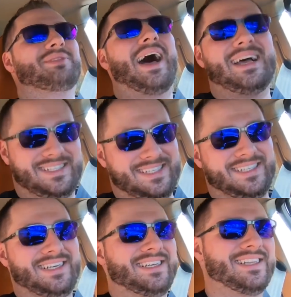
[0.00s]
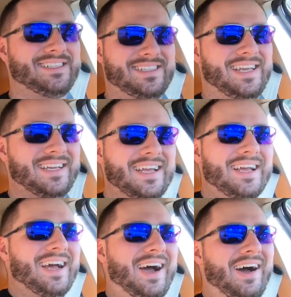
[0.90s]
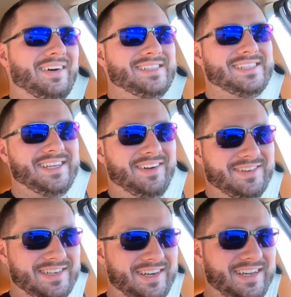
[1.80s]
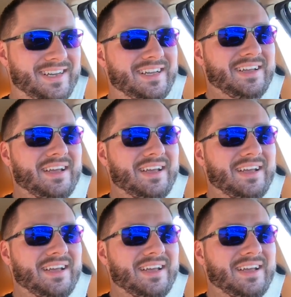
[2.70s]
blast listening to this thing. Oh, it's so good.